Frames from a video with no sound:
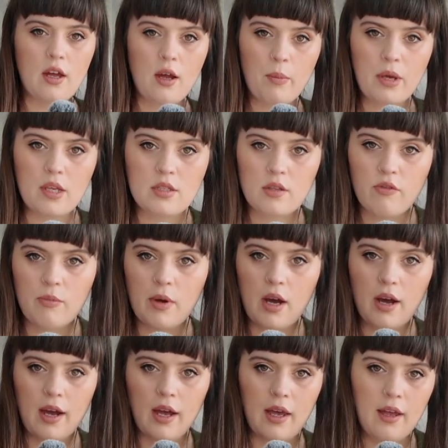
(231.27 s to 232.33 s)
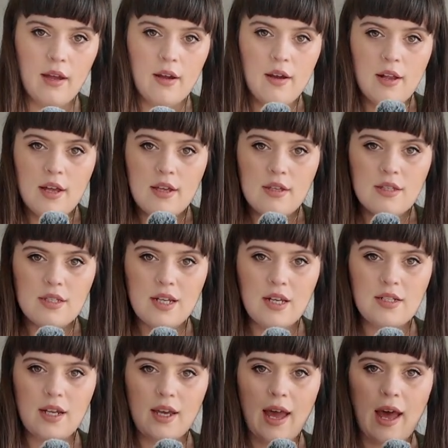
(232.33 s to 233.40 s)
a piece of my
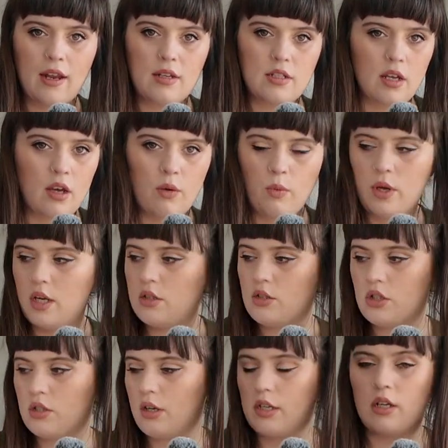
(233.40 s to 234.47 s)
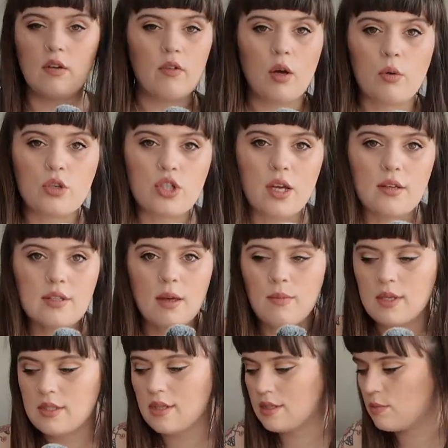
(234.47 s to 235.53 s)
Stendig calendar, which I don't even know what GSM
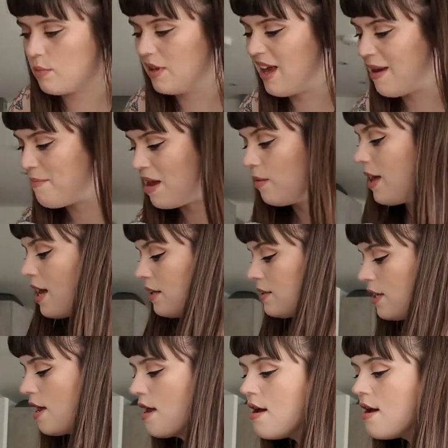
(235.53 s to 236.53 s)
this is, but maybe 80.